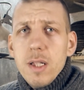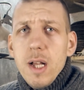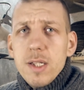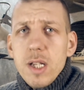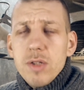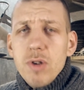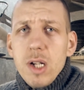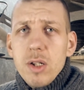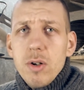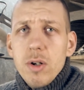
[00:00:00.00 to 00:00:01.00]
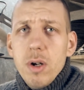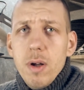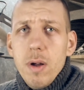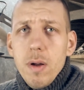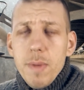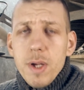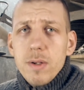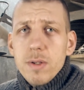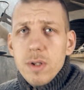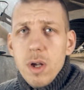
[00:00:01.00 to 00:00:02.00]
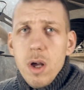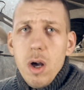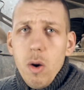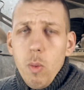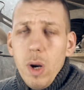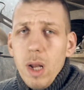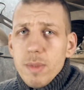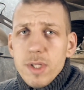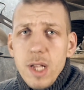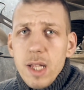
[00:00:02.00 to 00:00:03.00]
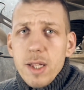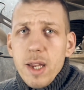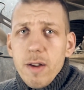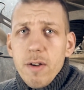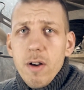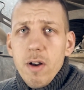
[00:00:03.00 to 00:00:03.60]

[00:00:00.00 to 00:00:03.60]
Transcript: dust extractor, because when I'm sanding